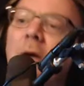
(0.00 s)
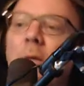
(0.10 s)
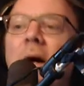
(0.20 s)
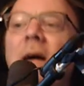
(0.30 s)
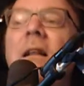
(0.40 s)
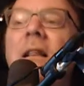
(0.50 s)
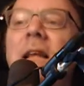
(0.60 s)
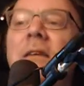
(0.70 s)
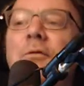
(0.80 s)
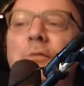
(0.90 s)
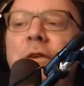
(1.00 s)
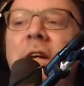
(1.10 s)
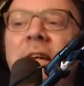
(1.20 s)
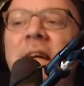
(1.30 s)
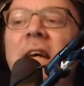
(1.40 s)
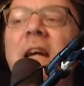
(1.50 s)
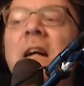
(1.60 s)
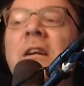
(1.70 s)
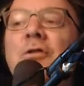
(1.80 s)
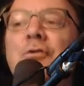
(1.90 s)
While every day
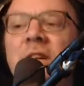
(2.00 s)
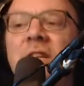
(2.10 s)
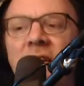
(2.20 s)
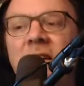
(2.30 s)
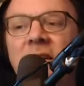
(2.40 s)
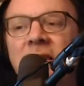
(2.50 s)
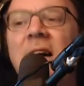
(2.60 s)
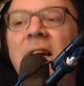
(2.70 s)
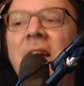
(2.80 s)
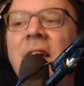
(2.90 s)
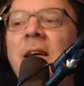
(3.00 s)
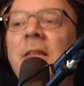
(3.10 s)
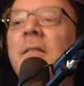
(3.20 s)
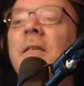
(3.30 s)
hundreds are dying,